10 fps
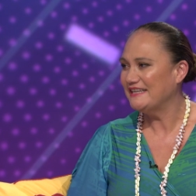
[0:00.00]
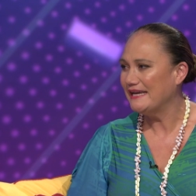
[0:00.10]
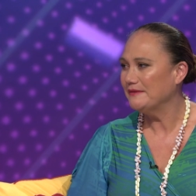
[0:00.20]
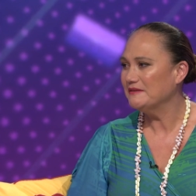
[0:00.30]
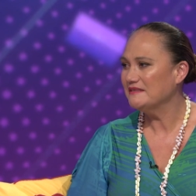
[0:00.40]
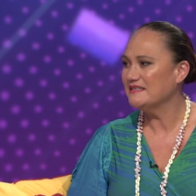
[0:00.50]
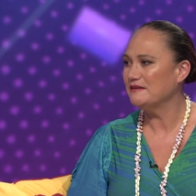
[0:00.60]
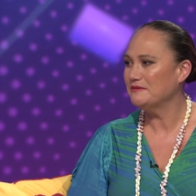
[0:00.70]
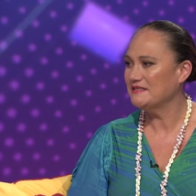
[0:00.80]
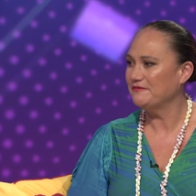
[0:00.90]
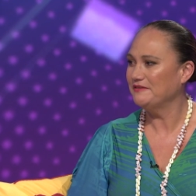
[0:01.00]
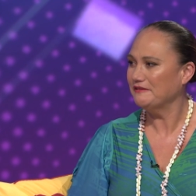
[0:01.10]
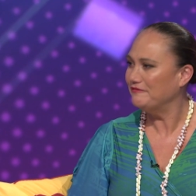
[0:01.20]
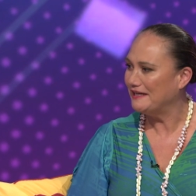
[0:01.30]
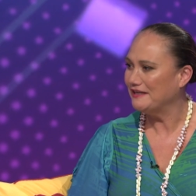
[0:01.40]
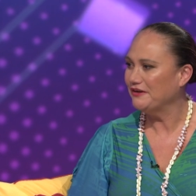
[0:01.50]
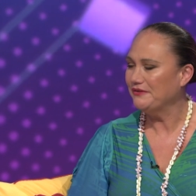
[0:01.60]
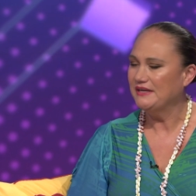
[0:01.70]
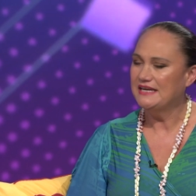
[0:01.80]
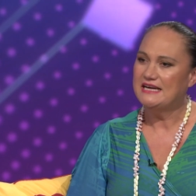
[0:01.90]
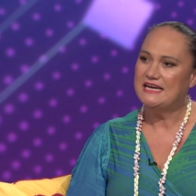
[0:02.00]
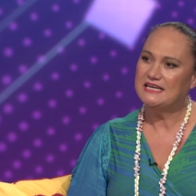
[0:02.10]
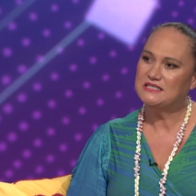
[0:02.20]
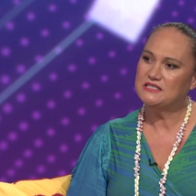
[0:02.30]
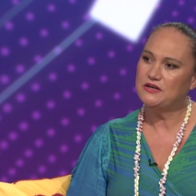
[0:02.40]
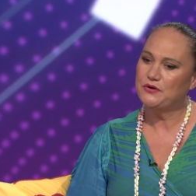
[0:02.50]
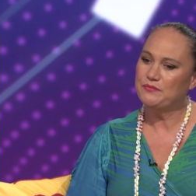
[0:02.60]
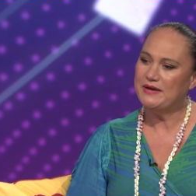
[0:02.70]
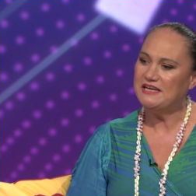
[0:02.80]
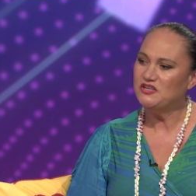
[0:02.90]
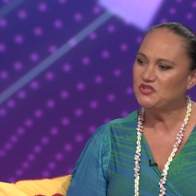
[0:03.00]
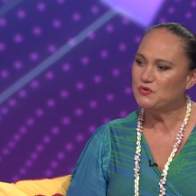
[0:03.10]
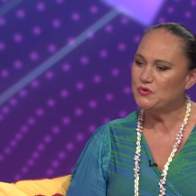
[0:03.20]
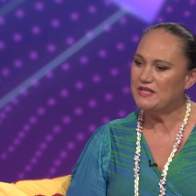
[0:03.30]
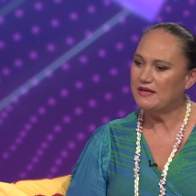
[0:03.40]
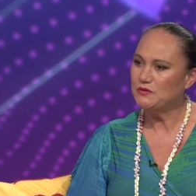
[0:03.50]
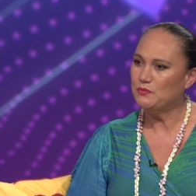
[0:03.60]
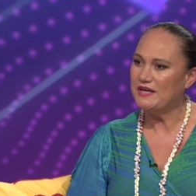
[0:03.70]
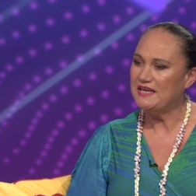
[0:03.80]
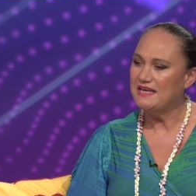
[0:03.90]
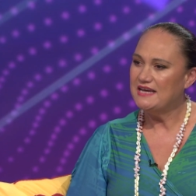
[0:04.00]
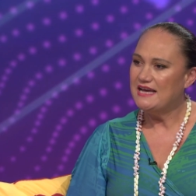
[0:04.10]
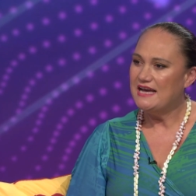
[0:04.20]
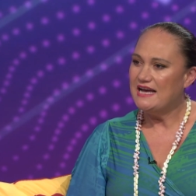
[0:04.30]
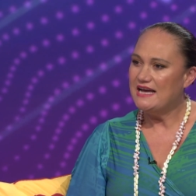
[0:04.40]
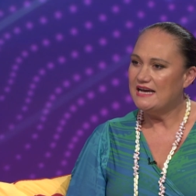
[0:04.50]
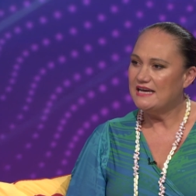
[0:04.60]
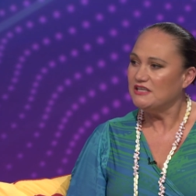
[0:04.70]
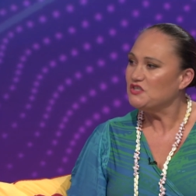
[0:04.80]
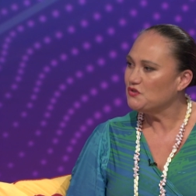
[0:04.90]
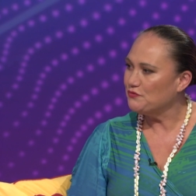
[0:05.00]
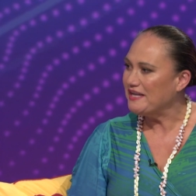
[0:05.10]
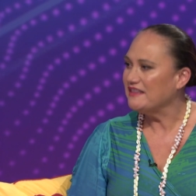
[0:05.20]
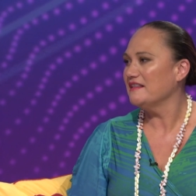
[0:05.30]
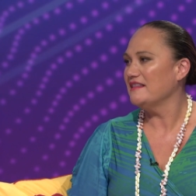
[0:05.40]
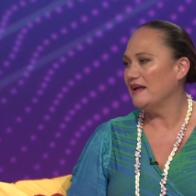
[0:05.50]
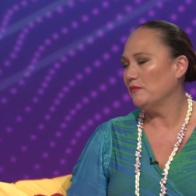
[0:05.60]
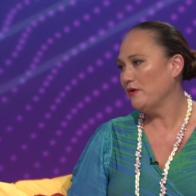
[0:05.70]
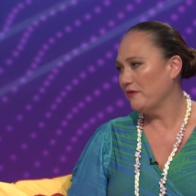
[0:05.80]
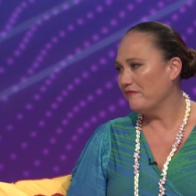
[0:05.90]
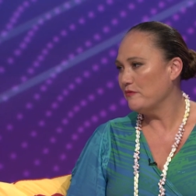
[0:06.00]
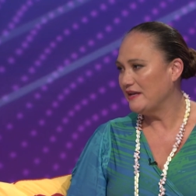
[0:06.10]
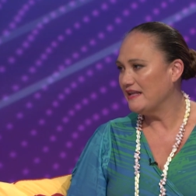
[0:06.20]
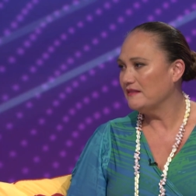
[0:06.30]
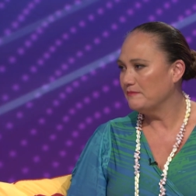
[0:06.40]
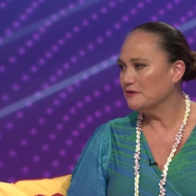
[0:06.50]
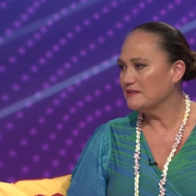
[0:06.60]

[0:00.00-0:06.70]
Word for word: neighbours, our Pacific whānau. And so making sure that we uh, strengthen that wherever we get the,